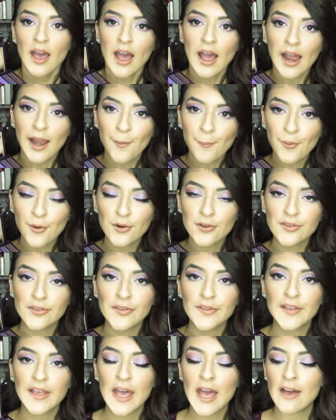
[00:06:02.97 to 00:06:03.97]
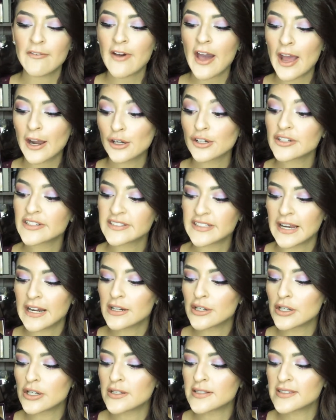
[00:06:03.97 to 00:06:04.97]
I personally have higher
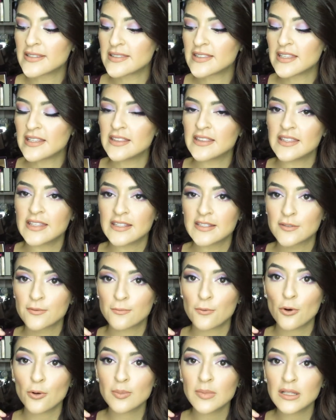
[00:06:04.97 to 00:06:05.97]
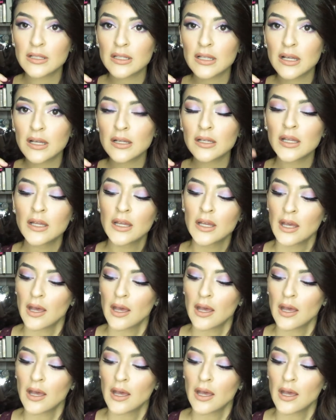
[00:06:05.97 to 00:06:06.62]
standards than this formula.